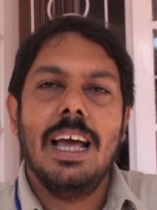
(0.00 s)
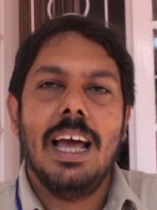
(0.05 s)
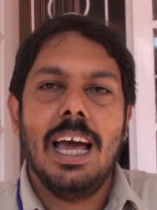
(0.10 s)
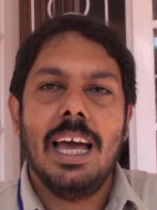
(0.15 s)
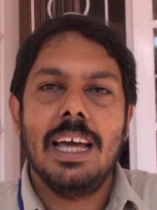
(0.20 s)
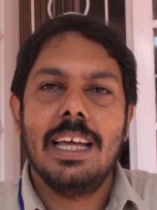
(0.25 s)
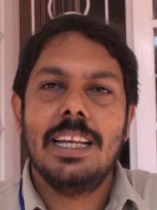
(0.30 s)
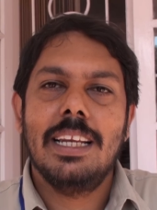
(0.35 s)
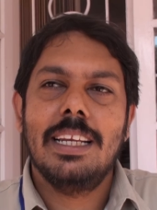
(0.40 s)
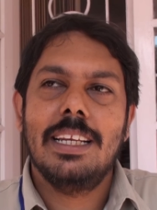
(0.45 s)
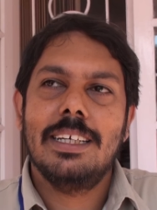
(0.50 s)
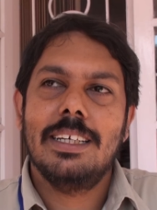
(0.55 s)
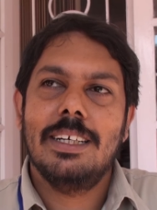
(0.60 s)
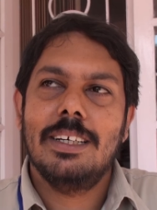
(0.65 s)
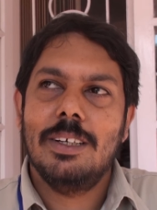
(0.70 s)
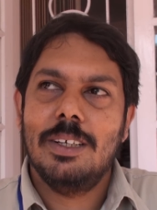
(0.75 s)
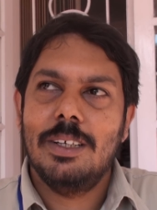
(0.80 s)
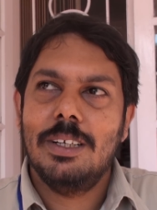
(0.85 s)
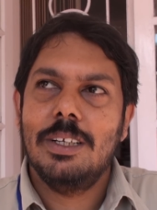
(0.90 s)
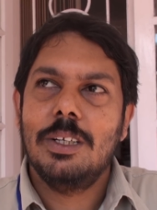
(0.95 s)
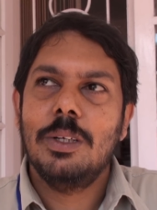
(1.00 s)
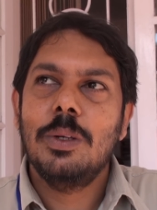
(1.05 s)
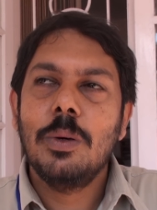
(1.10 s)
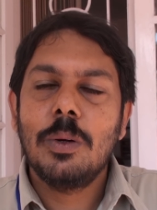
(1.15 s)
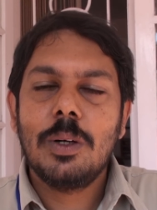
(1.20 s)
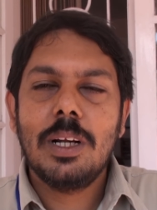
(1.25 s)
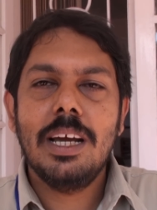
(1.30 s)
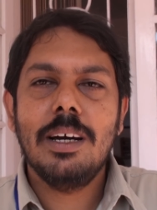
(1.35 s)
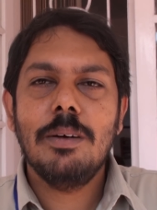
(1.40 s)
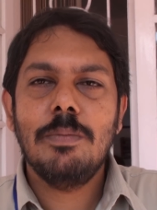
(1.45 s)
And uh,
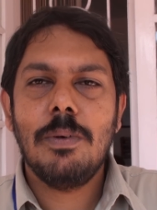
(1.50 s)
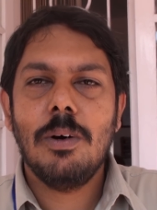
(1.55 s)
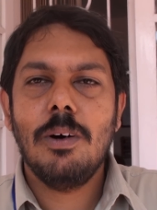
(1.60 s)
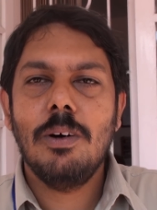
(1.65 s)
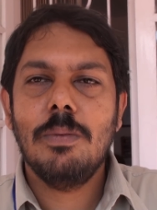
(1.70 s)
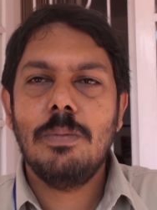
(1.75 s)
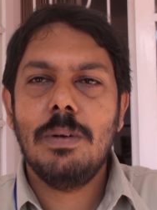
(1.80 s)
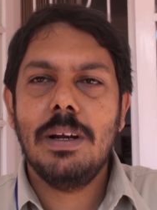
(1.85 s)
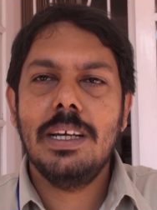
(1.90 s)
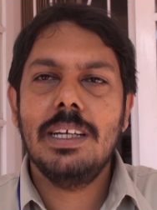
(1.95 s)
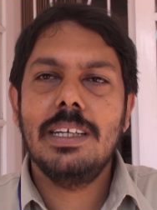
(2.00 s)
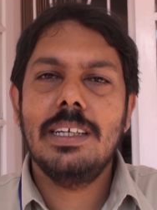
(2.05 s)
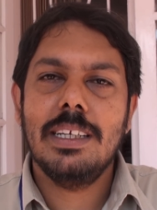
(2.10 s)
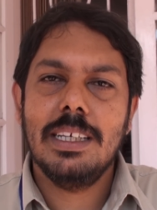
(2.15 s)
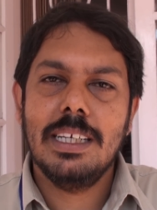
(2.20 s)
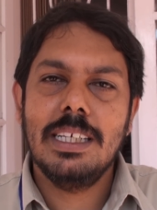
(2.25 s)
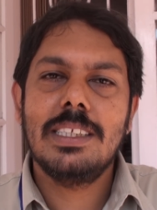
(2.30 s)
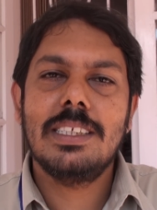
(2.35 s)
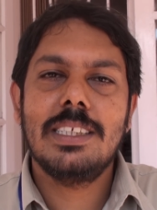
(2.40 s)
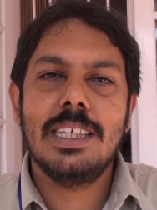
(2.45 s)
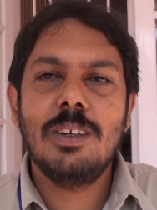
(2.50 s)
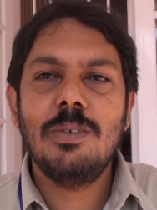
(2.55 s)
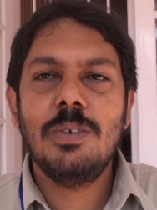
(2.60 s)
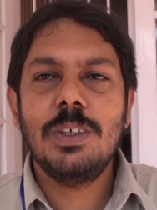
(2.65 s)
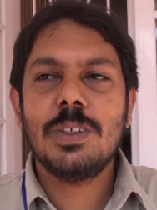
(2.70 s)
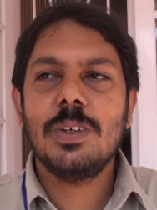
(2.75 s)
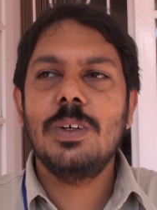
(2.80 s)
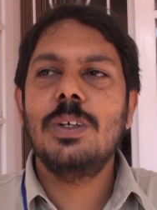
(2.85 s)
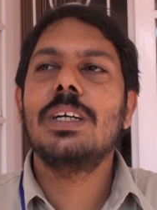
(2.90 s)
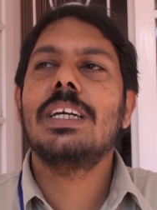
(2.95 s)
nuclear power plant itself
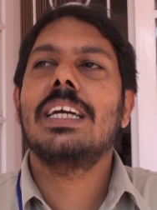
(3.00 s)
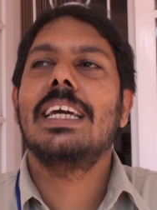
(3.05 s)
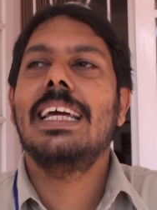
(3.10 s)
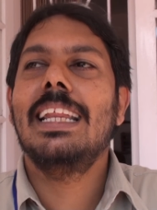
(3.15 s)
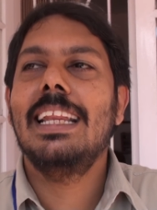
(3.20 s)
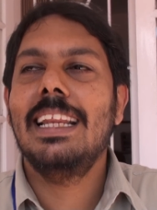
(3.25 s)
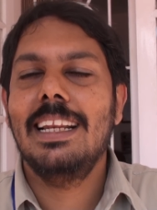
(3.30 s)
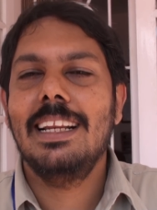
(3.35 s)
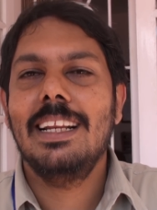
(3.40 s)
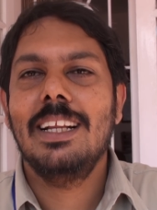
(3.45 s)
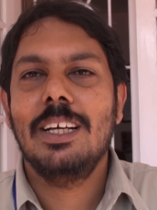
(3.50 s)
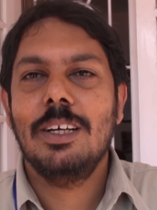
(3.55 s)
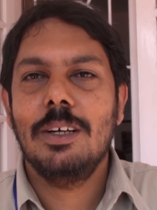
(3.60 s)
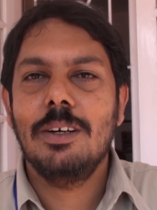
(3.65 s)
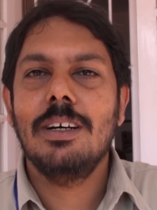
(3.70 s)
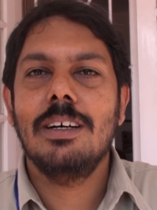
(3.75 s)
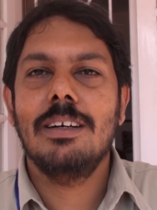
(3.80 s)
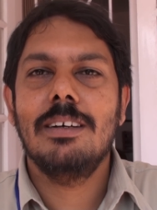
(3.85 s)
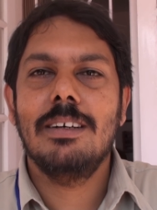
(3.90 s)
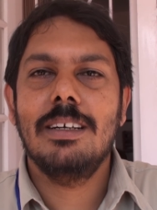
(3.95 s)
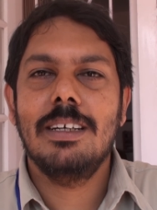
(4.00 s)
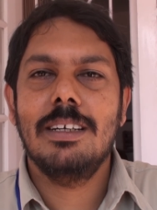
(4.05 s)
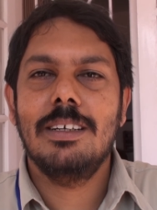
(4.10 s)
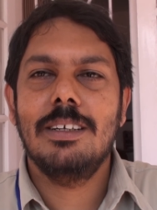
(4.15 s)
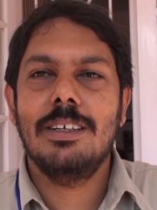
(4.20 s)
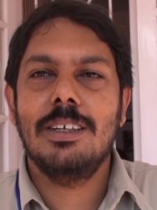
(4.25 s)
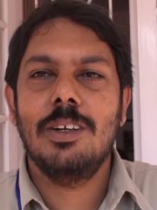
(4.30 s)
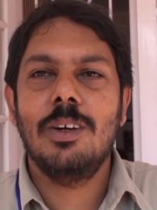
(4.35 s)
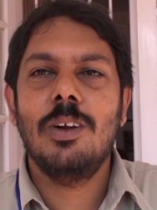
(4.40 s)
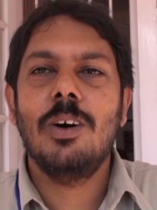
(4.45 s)
is going to kill.
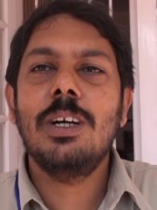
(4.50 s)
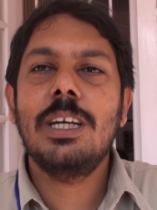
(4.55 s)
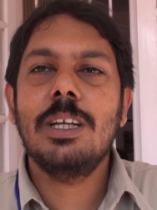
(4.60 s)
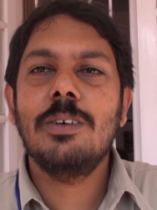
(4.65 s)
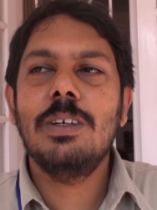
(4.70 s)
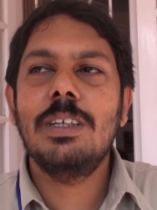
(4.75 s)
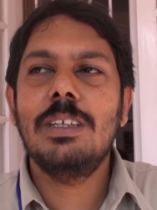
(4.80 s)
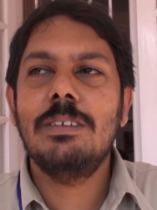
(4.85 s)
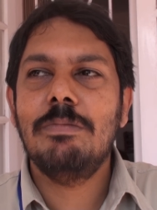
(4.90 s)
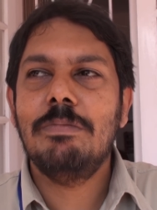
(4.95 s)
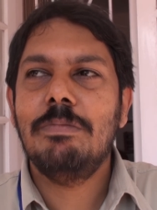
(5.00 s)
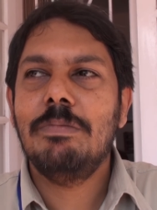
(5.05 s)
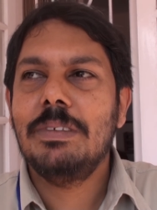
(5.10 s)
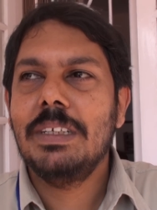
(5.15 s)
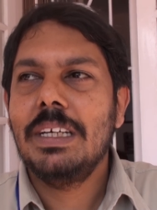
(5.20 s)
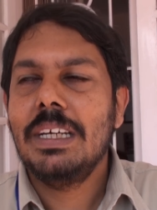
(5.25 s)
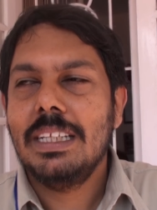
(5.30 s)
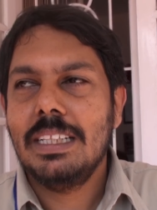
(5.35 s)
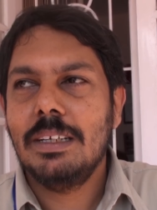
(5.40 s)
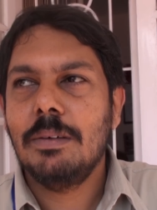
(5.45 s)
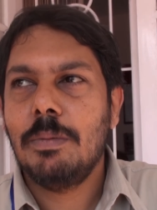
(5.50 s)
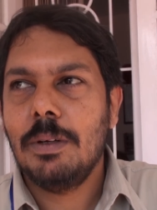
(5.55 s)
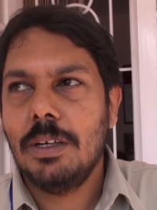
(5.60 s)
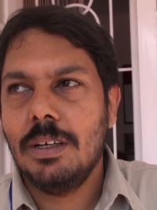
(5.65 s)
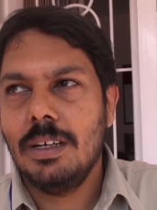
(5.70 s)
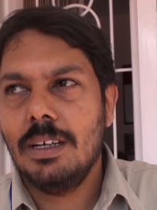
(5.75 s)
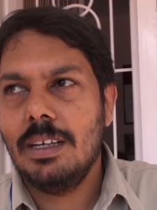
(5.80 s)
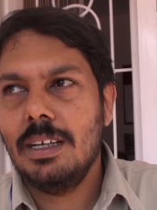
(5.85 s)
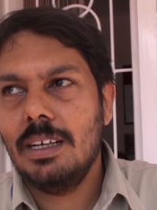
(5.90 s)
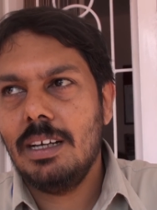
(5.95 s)
Uh, not even the,
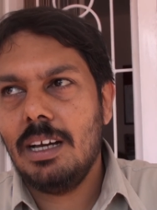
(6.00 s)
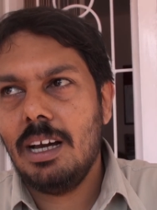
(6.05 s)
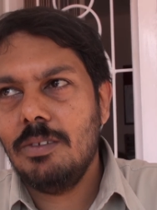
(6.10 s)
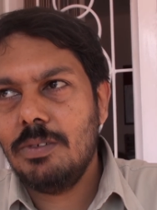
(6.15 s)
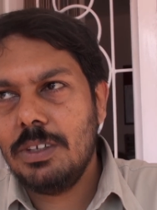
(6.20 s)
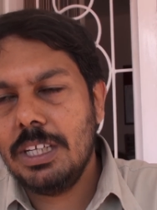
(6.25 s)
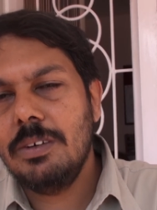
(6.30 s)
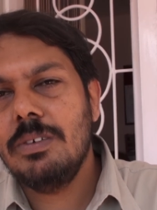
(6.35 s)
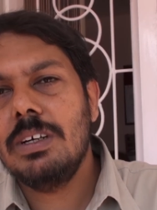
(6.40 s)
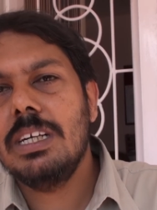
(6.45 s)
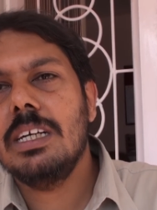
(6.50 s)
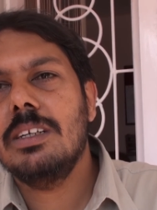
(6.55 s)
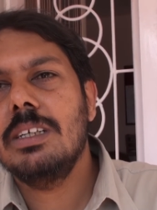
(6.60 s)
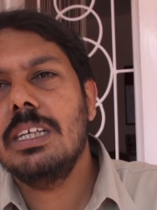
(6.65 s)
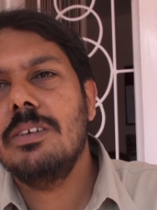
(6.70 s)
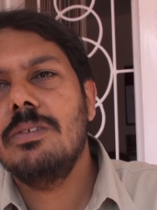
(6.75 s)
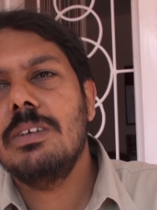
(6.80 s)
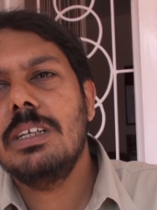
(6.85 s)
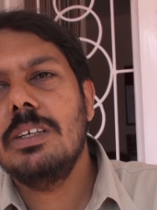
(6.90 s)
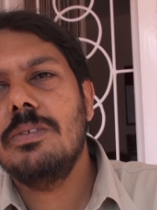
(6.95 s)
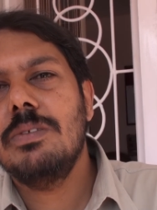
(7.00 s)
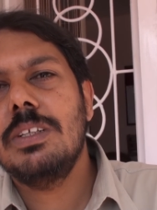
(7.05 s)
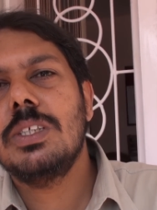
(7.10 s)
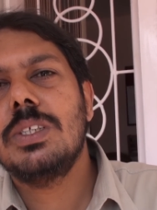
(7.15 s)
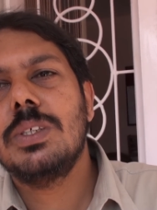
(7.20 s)
after even even if they